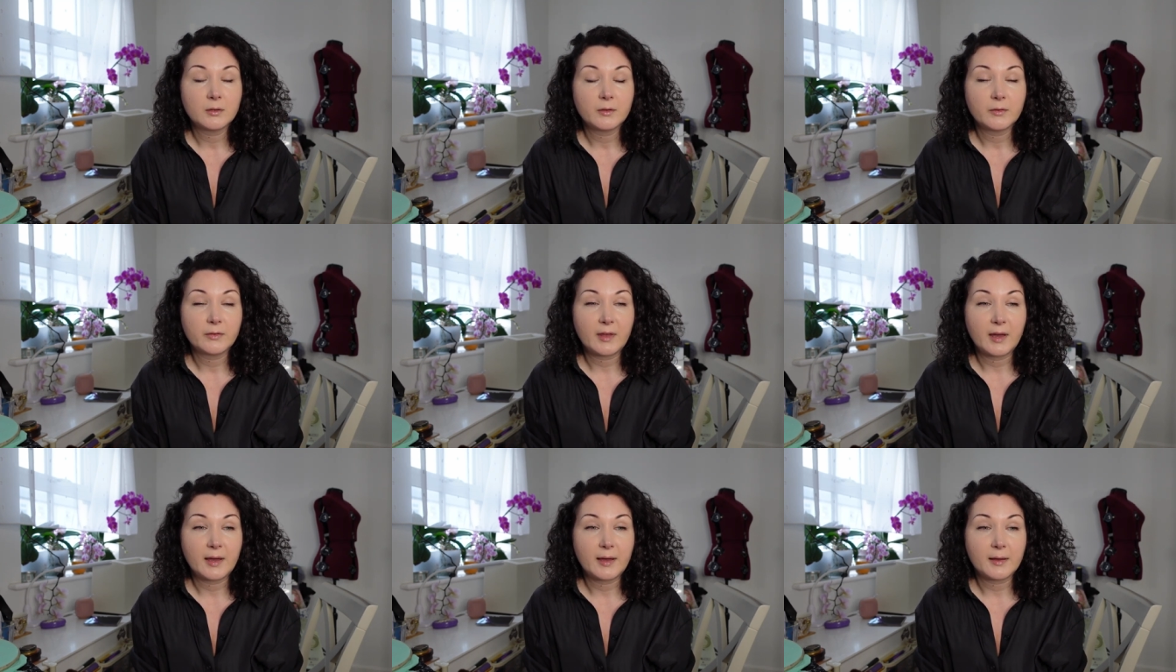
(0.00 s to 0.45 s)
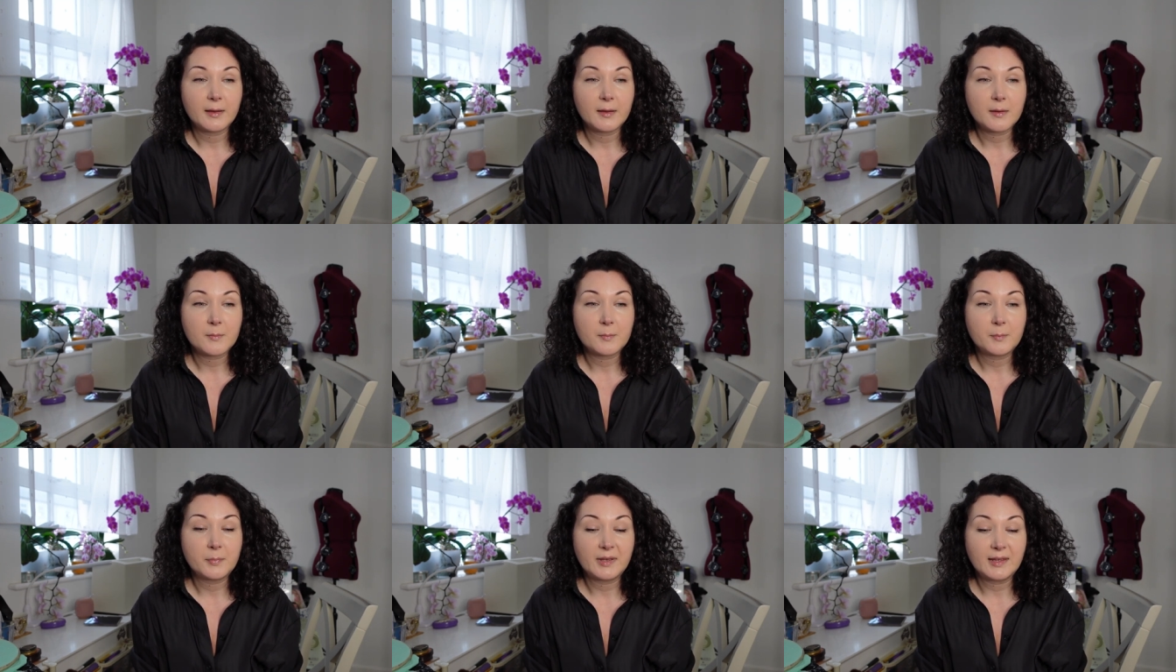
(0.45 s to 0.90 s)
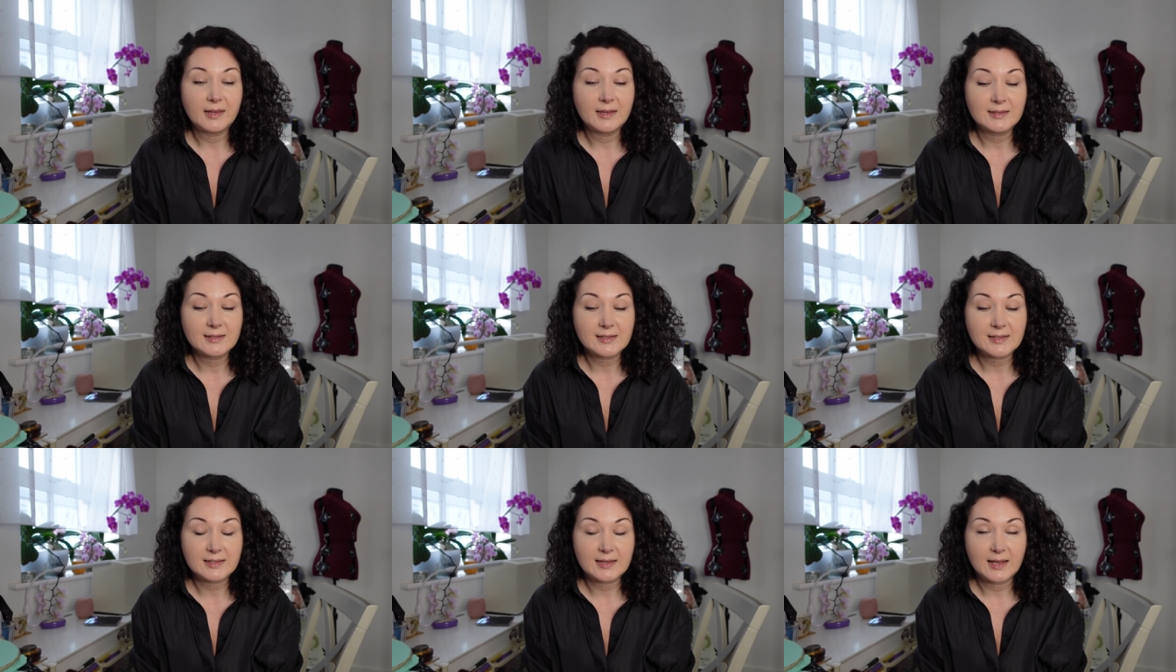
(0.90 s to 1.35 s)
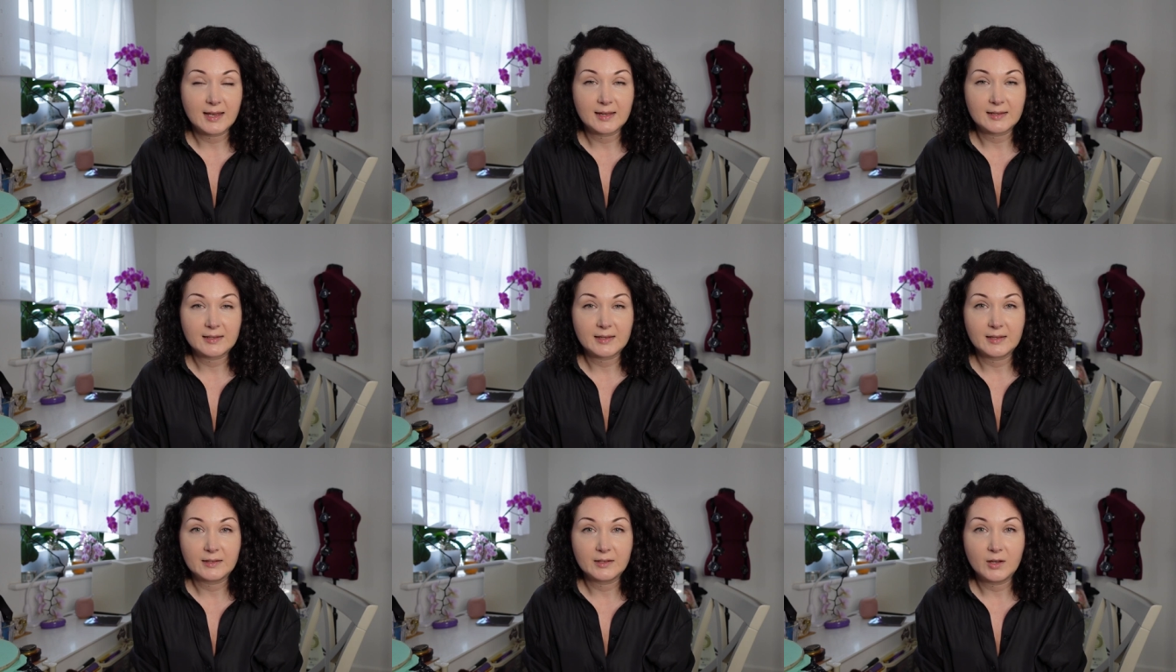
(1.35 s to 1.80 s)
that being
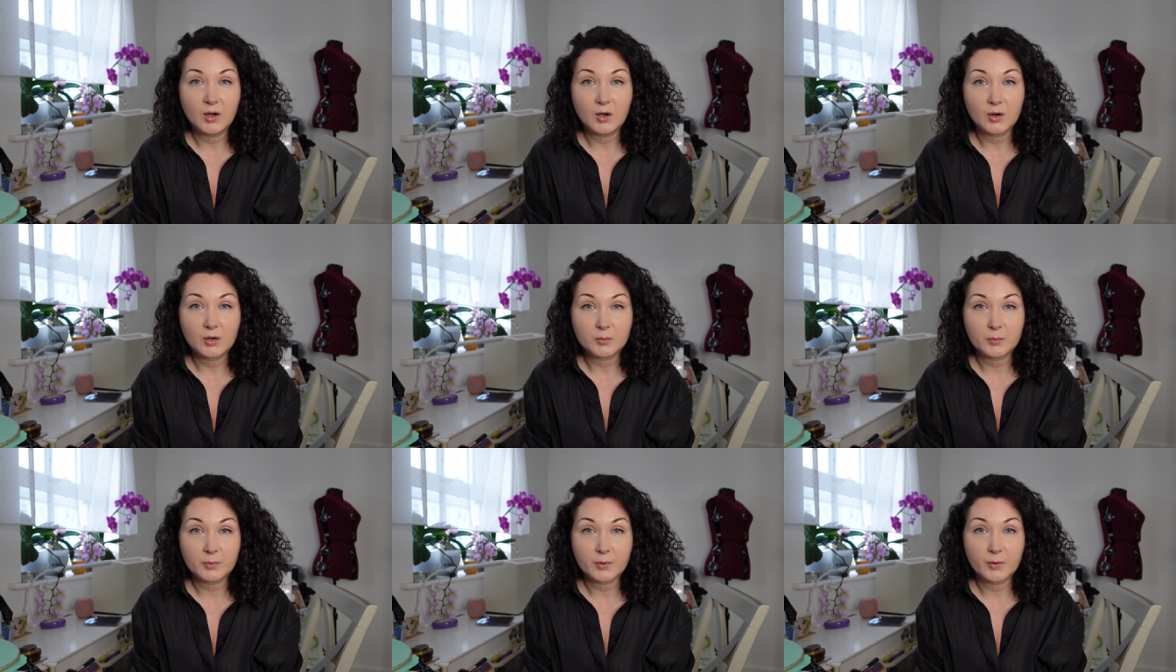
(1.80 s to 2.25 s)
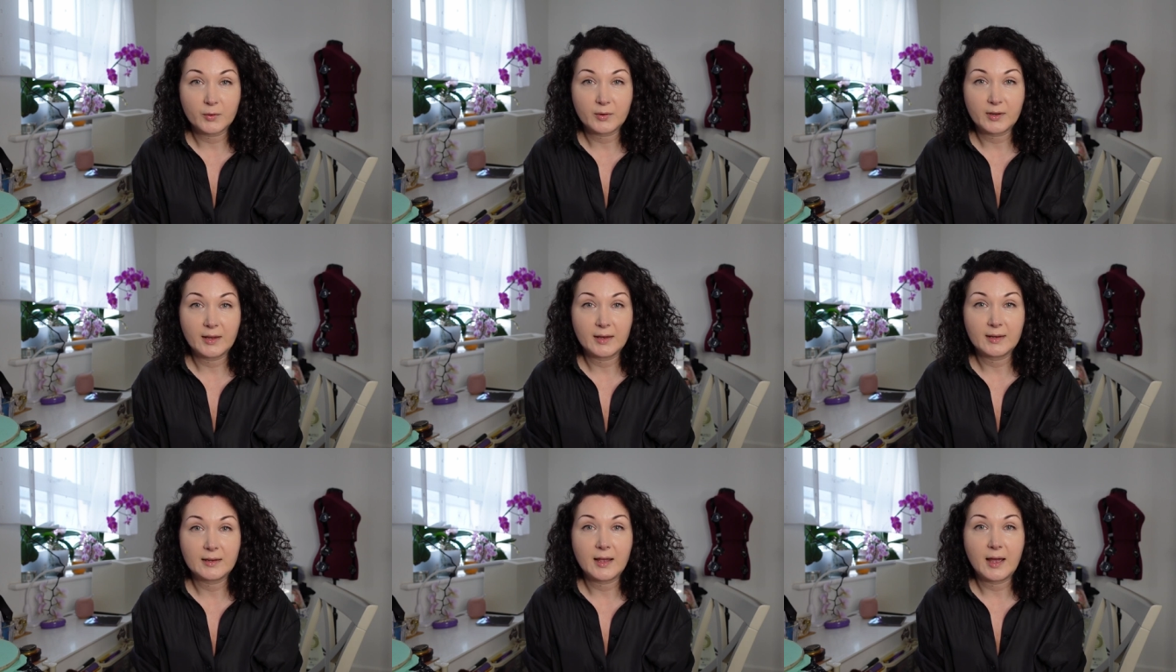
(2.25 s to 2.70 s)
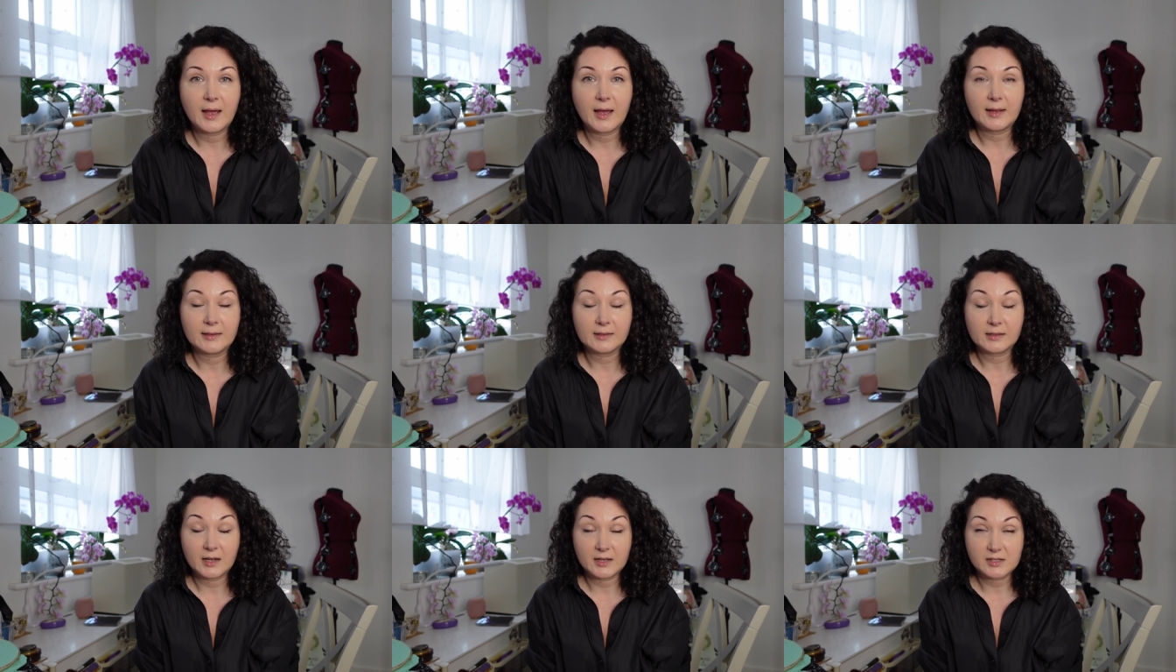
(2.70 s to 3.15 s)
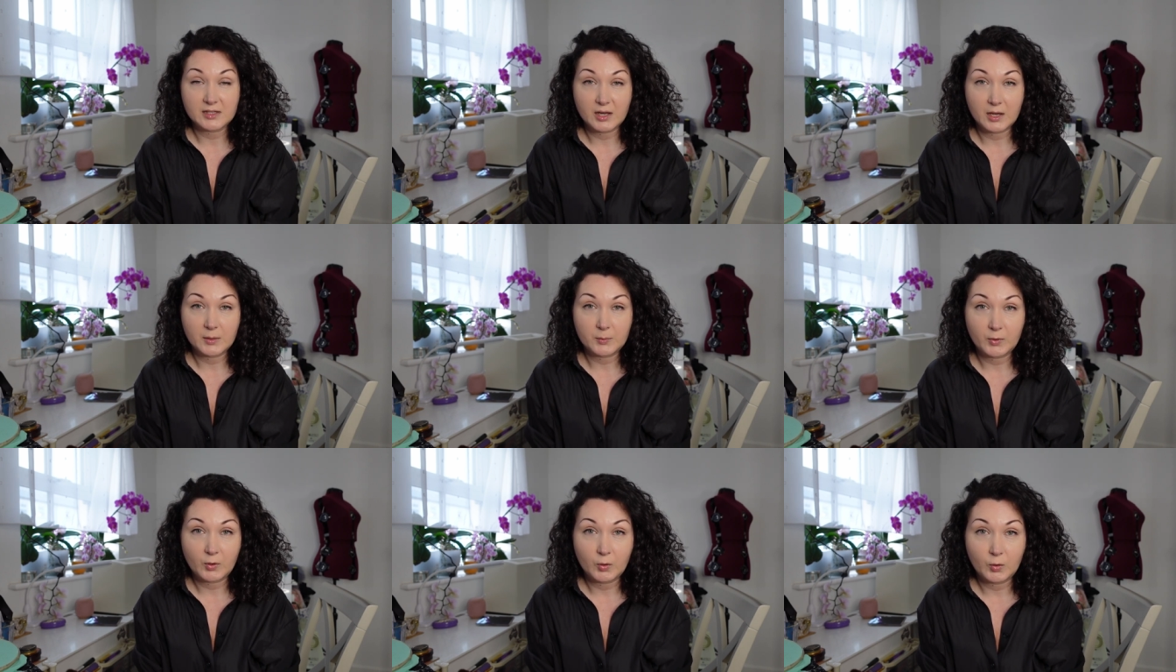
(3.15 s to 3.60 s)
sad and heartbroken and cut
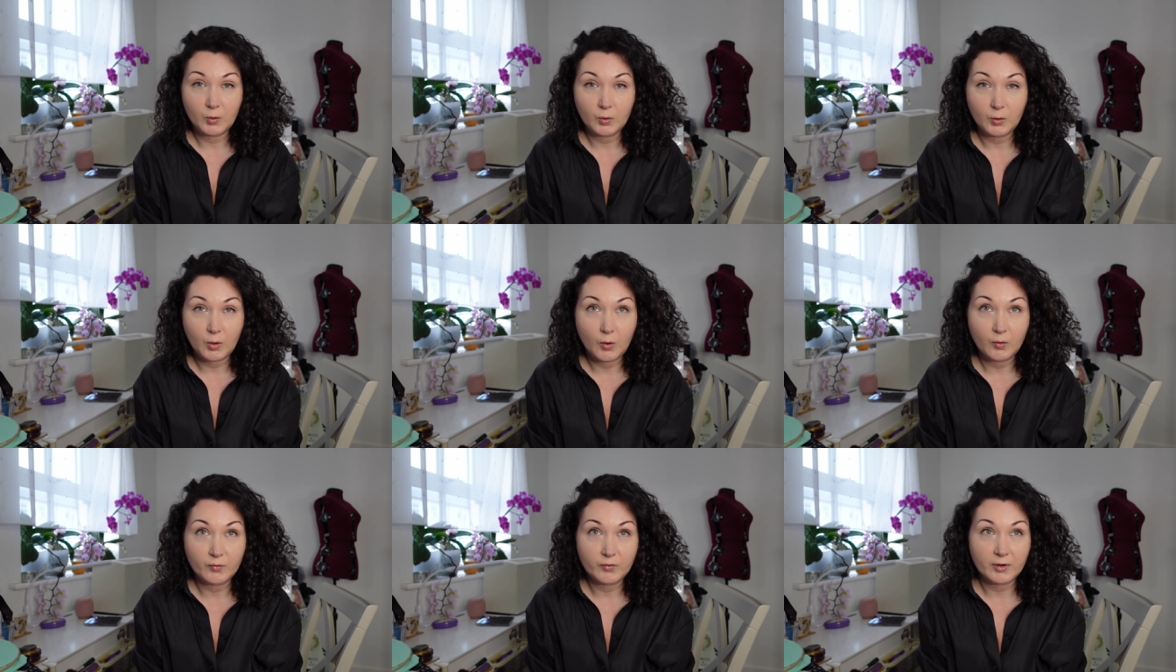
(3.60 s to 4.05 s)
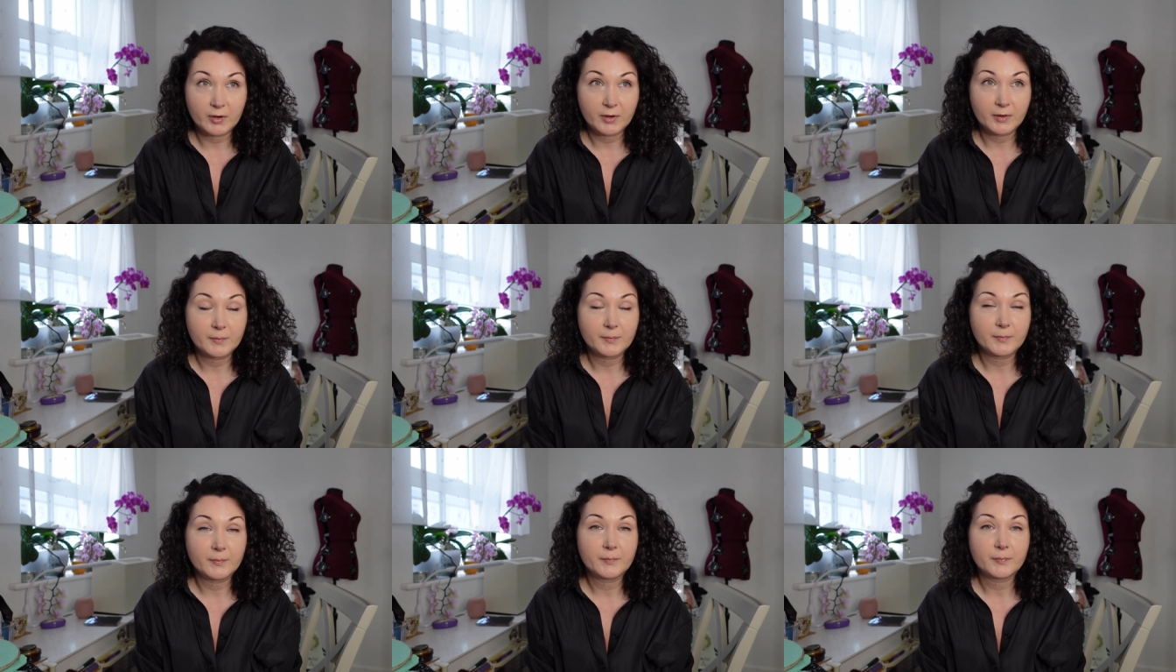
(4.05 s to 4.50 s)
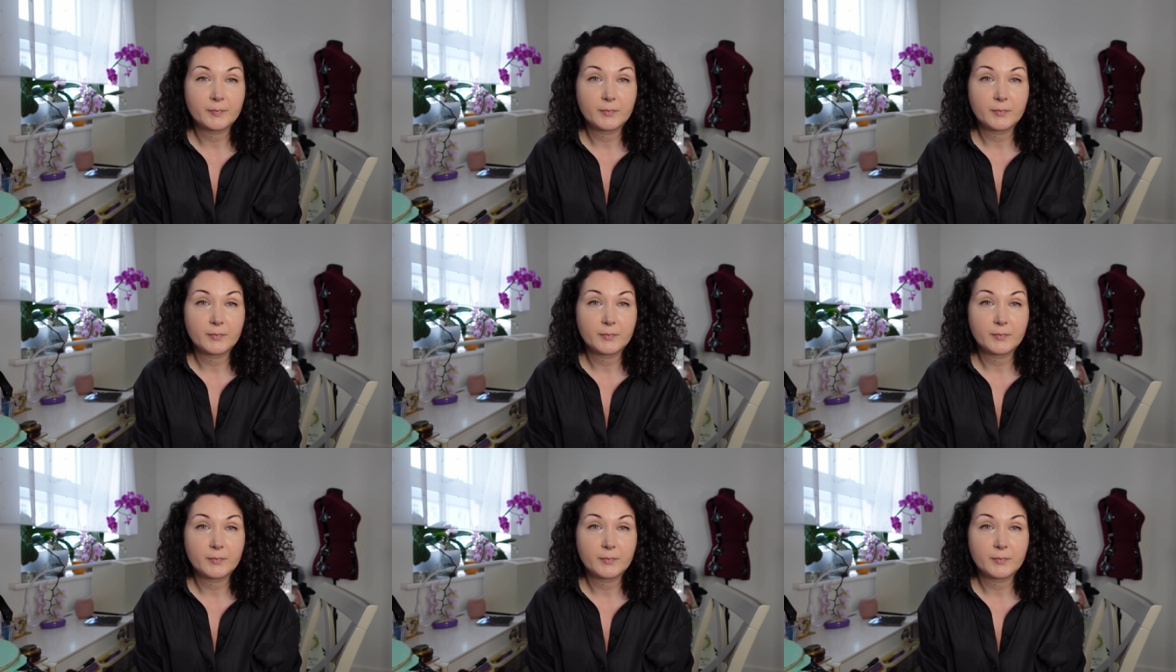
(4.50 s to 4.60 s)
up all over